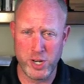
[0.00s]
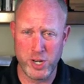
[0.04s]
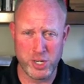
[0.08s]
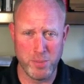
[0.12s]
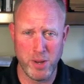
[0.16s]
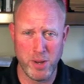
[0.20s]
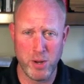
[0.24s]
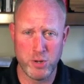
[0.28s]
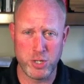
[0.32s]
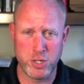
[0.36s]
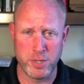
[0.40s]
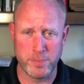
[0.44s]
range of
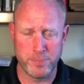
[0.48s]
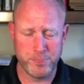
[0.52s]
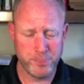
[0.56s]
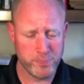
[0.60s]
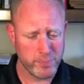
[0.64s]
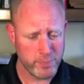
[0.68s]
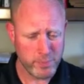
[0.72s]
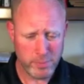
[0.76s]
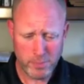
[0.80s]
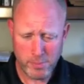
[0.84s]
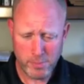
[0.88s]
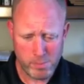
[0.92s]
motion.
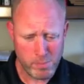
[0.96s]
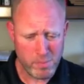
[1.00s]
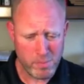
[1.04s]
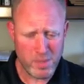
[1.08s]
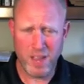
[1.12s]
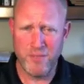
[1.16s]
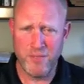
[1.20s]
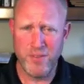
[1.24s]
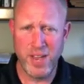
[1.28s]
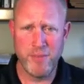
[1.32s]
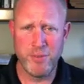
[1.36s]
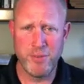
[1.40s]

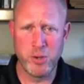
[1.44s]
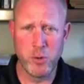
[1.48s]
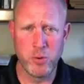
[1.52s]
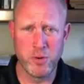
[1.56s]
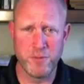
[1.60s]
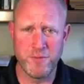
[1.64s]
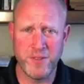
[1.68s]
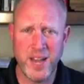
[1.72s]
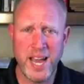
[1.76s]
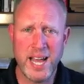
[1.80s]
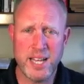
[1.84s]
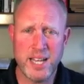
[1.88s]
If I have you going
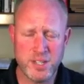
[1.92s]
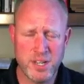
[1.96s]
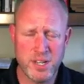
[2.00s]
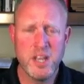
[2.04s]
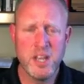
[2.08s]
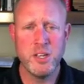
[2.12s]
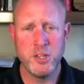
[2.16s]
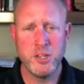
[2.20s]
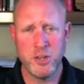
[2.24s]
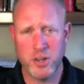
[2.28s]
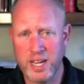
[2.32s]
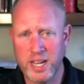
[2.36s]
fast,
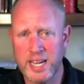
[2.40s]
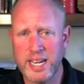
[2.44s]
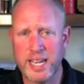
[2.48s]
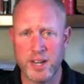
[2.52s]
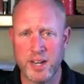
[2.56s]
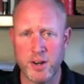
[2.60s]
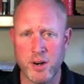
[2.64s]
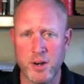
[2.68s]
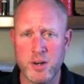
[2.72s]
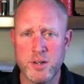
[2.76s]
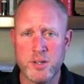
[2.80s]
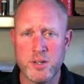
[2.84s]
you're going to
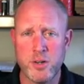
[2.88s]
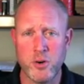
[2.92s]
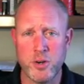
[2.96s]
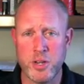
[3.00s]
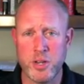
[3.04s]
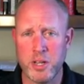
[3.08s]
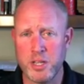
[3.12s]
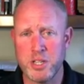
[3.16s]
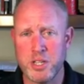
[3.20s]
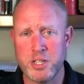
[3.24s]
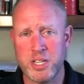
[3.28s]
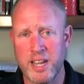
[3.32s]
get hurt, or
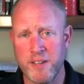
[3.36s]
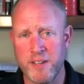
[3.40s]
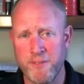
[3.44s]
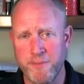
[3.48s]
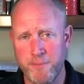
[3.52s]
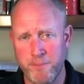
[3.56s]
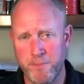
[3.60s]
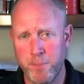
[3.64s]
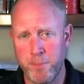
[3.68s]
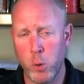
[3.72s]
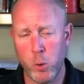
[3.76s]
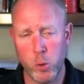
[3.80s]
you're at least going to have
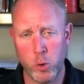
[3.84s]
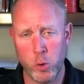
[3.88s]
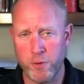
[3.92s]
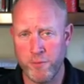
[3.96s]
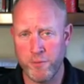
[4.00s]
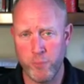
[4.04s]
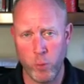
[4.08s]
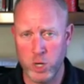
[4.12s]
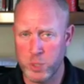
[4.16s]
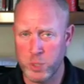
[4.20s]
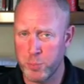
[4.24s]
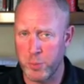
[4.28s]
poor
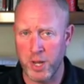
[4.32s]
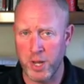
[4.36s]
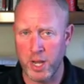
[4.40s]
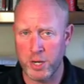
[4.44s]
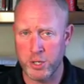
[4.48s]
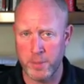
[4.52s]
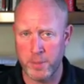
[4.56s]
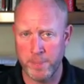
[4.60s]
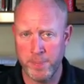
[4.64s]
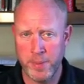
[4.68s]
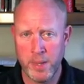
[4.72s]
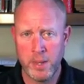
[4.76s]
force
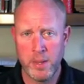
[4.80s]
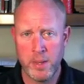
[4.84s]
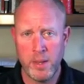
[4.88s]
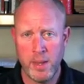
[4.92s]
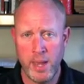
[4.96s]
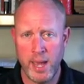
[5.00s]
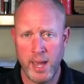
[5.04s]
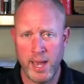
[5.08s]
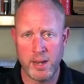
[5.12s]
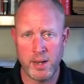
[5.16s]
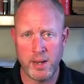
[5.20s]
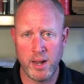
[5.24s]
production
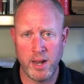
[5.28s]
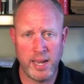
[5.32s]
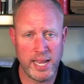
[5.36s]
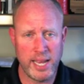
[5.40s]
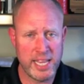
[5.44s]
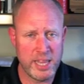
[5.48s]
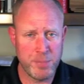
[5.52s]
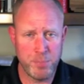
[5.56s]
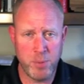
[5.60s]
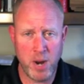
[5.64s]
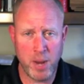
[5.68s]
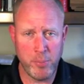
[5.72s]
and not
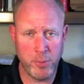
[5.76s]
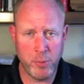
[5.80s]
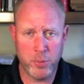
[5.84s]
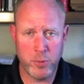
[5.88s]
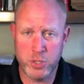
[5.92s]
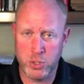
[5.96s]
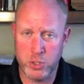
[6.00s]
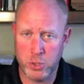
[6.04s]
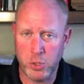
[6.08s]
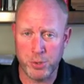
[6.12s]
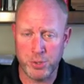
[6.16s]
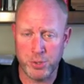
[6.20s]
get the proper
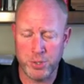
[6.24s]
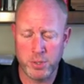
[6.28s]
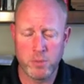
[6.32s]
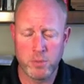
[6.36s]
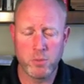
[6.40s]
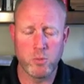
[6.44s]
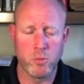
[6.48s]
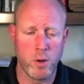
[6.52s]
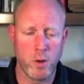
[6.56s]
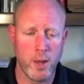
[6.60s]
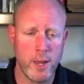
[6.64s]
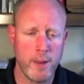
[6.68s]
result,
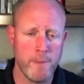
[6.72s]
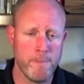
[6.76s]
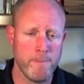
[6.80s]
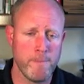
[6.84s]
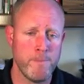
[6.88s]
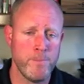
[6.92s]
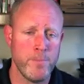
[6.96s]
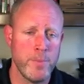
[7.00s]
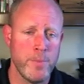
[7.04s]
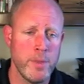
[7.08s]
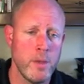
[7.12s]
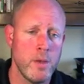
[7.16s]
right?
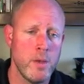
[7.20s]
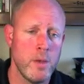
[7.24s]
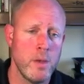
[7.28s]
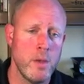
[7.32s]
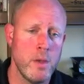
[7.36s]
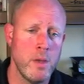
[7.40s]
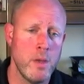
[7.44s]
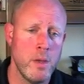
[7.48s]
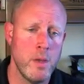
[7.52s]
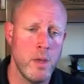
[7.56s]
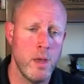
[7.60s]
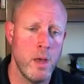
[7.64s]

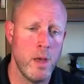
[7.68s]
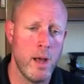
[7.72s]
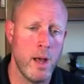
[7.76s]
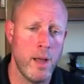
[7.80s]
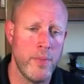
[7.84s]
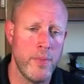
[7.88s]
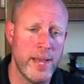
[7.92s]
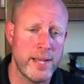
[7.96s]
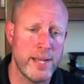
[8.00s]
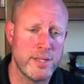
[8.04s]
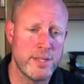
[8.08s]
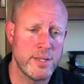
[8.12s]

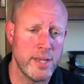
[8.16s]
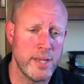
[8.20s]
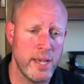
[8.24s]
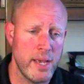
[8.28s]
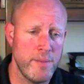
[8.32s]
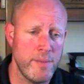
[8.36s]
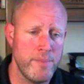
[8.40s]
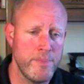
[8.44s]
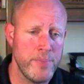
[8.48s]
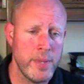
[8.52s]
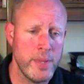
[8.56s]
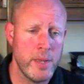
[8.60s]
That
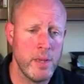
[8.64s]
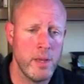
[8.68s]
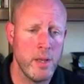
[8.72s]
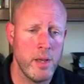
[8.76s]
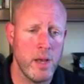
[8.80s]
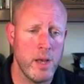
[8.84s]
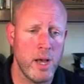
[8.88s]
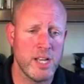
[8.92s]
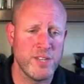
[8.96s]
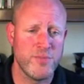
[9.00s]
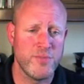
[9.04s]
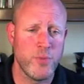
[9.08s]
said,
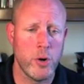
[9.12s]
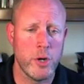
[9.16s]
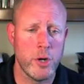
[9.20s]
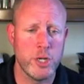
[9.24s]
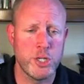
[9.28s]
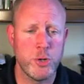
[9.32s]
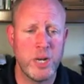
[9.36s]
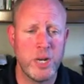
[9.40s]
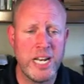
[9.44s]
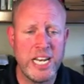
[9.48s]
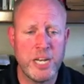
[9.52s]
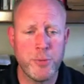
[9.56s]
as far as
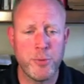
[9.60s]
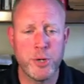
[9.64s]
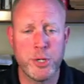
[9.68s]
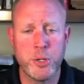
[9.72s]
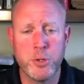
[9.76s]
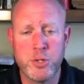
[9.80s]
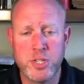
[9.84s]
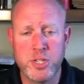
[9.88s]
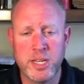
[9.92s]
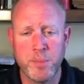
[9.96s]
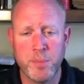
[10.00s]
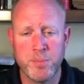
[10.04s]
training to
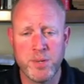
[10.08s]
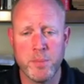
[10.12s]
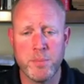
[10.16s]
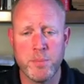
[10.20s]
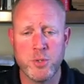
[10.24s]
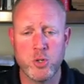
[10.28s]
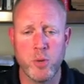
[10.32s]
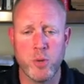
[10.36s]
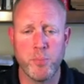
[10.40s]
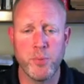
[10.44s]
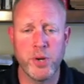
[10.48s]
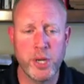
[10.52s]
reduce
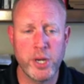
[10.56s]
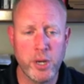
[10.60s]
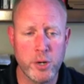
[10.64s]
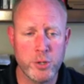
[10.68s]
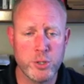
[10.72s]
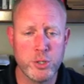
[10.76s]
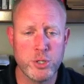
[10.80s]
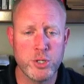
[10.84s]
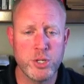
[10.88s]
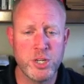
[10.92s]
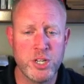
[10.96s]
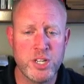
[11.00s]
symptoms or
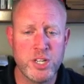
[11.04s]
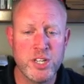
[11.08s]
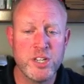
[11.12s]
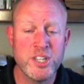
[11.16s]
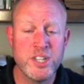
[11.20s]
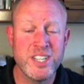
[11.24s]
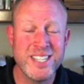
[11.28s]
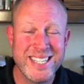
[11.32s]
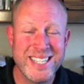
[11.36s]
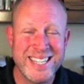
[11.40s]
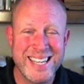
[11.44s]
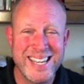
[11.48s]
precursors to
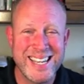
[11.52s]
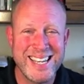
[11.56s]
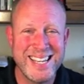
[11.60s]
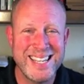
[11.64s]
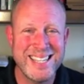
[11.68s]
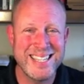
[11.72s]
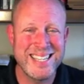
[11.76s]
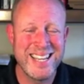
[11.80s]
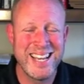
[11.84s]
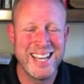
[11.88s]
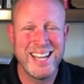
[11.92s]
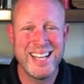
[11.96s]

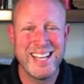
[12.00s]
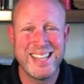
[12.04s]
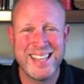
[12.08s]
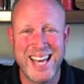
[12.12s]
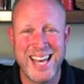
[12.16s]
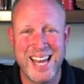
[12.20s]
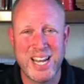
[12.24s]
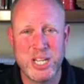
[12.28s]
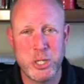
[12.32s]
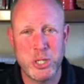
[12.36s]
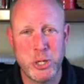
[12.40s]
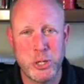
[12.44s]
disease,
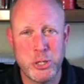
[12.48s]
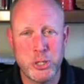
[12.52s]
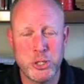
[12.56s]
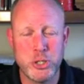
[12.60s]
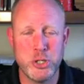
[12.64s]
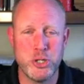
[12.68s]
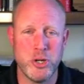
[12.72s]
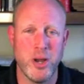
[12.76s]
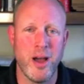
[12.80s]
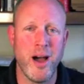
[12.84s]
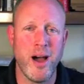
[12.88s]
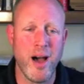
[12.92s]
that is our
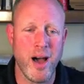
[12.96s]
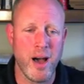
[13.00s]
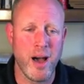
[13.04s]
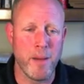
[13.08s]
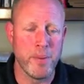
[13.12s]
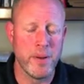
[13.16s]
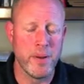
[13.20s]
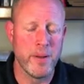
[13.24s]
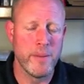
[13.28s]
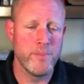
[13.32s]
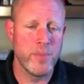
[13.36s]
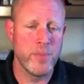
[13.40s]

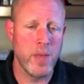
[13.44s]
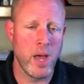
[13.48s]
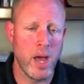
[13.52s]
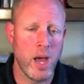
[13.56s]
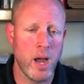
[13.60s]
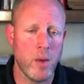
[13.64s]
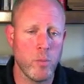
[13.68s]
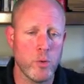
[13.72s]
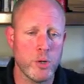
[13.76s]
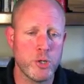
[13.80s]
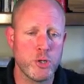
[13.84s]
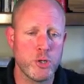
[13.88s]
job.
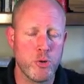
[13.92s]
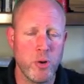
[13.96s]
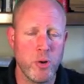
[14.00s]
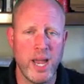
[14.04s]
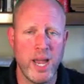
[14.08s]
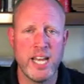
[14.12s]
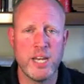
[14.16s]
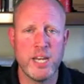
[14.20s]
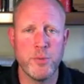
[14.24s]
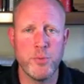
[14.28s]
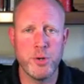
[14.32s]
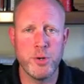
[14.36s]
We're
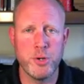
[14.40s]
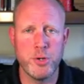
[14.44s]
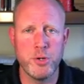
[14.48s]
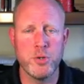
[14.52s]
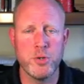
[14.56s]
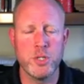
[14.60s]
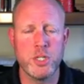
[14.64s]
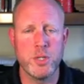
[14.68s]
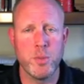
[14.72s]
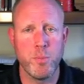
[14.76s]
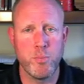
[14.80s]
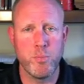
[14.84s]
trying to
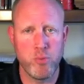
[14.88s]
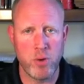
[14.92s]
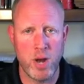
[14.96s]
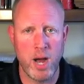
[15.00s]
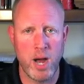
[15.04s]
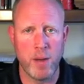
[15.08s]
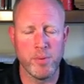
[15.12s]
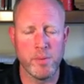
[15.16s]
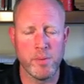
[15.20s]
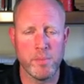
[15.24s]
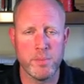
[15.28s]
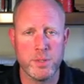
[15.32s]
reduce
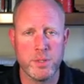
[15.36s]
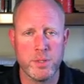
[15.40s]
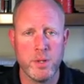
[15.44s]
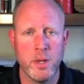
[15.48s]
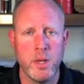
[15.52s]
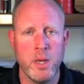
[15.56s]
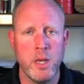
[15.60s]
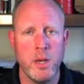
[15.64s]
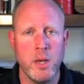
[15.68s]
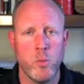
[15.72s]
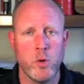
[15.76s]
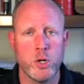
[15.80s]
problems.
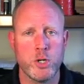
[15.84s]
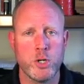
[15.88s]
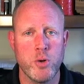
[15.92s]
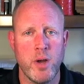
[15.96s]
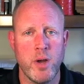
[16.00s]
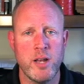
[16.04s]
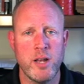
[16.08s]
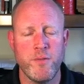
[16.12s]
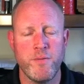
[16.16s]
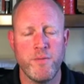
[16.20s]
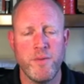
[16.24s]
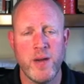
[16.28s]
We're
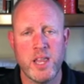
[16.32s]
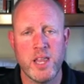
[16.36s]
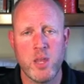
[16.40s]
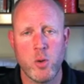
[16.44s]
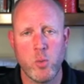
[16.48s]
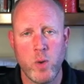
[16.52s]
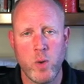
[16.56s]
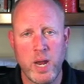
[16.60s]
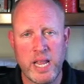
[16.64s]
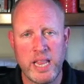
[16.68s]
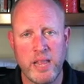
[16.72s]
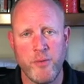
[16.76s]
trying to find the
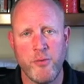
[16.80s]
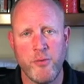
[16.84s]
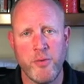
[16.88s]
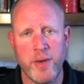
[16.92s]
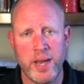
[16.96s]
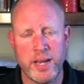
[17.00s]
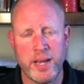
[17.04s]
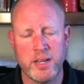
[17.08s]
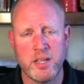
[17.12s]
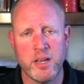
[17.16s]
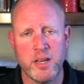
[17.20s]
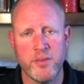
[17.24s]
right level of
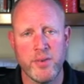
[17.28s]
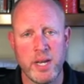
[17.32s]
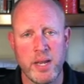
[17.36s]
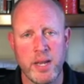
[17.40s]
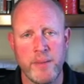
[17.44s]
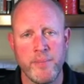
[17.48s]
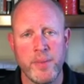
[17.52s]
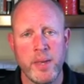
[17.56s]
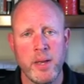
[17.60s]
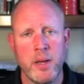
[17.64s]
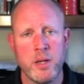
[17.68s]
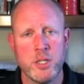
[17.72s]

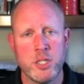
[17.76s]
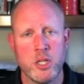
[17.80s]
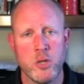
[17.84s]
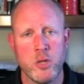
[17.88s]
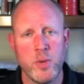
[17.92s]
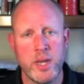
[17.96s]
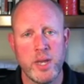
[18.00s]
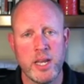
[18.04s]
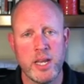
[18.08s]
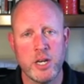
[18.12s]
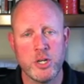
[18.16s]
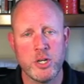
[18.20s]
activity so that
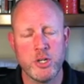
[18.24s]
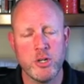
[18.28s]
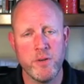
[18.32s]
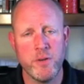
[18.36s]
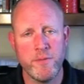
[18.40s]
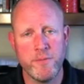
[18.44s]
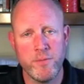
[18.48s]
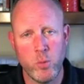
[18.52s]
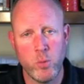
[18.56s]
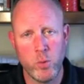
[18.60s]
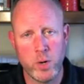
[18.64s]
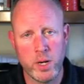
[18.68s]
we can actually
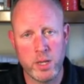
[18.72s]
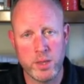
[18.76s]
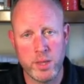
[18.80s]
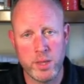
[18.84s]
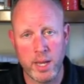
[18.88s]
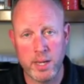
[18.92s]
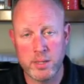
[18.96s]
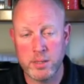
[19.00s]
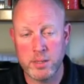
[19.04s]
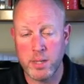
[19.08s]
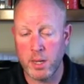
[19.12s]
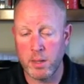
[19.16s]
avoid
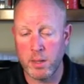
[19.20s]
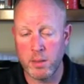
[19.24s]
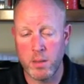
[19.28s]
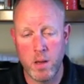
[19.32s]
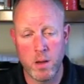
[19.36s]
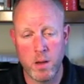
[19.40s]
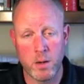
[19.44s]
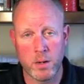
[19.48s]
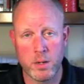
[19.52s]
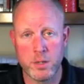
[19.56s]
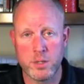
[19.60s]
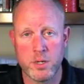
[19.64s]
things like
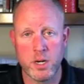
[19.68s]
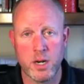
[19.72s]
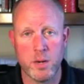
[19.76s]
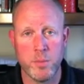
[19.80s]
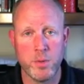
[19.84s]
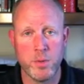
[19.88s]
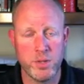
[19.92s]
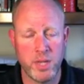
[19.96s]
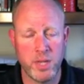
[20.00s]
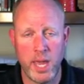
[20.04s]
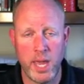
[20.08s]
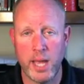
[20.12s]
longer term
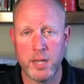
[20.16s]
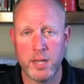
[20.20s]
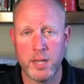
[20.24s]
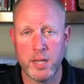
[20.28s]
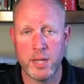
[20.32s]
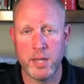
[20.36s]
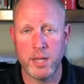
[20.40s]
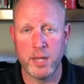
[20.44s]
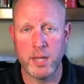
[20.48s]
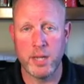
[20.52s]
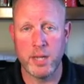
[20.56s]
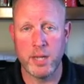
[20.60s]
with
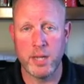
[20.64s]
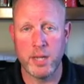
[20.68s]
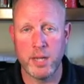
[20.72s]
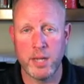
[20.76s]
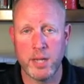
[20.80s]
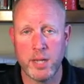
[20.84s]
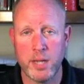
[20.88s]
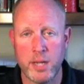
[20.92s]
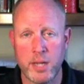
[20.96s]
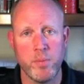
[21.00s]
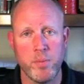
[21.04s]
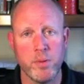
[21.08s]
cancer, heart
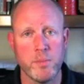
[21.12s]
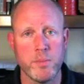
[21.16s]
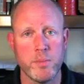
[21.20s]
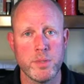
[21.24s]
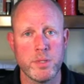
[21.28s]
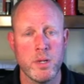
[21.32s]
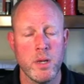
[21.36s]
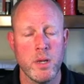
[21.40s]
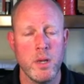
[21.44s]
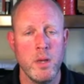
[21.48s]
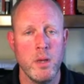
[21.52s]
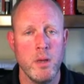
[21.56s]

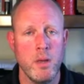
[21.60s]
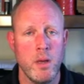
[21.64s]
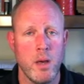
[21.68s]
problems,